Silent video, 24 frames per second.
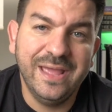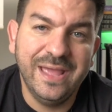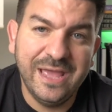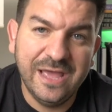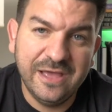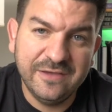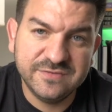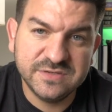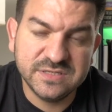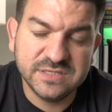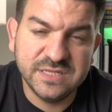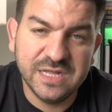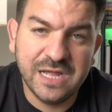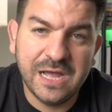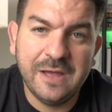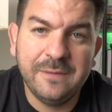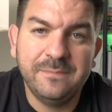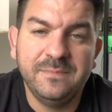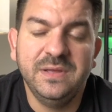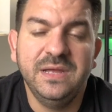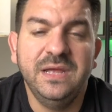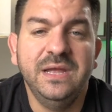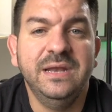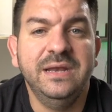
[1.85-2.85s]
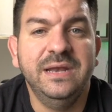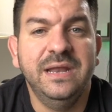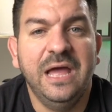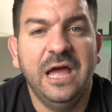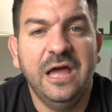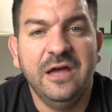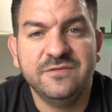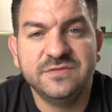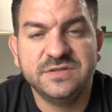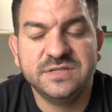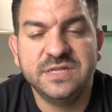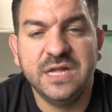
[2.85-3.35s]
f-stop and
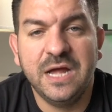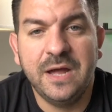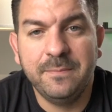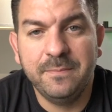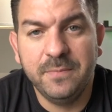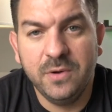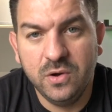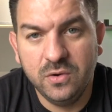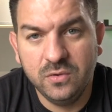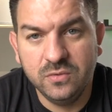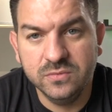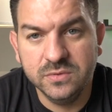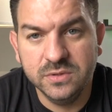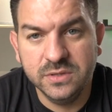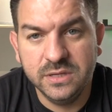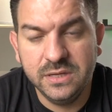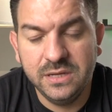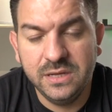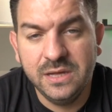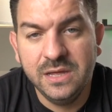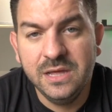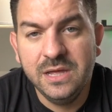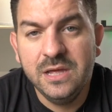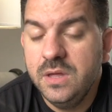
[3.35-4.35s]
f-stop only.